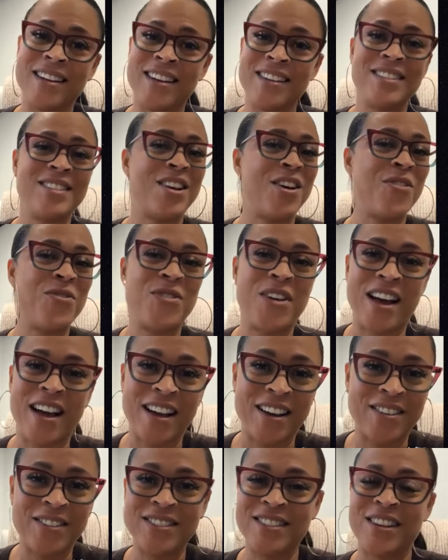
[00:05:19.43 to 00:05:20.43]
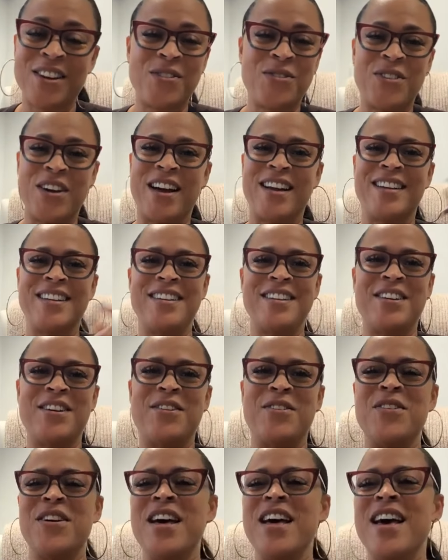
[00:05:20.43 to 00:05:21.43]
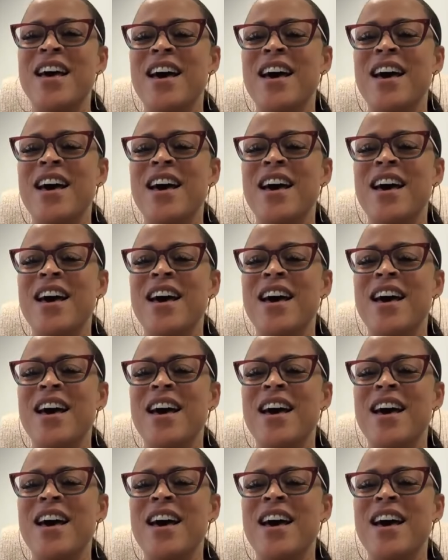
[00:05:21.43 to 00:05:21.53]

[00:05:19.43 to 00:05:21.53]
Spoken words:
It's all fine, you know.